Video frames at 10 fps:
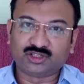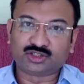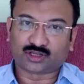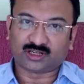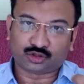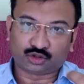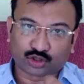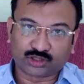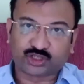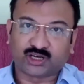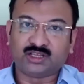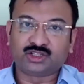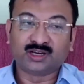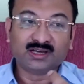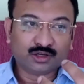in society, social
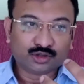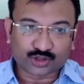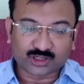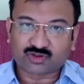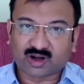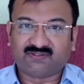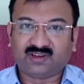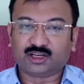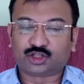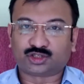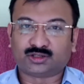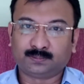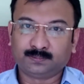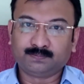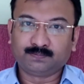change, social
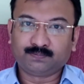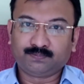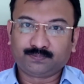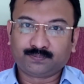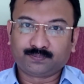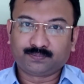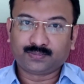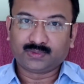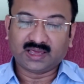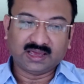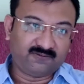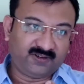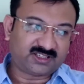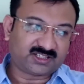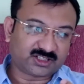stratification.
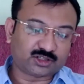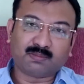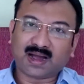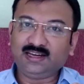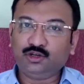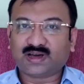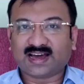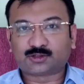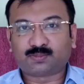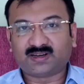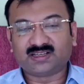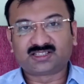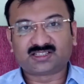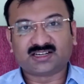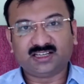Every such minute aspect is
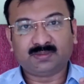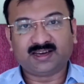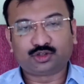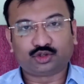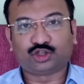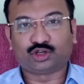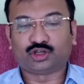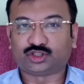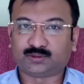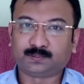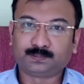studied by sociology.